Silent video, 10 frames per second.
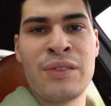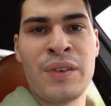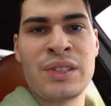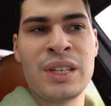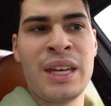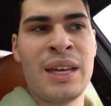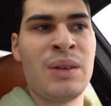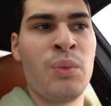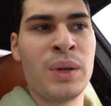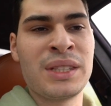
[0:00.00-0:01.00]
fixing
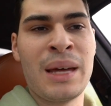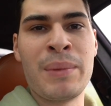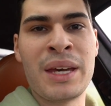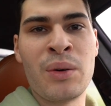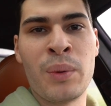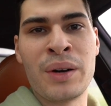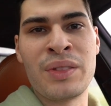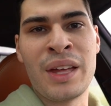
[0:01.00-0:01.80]
it, what's that make it worth?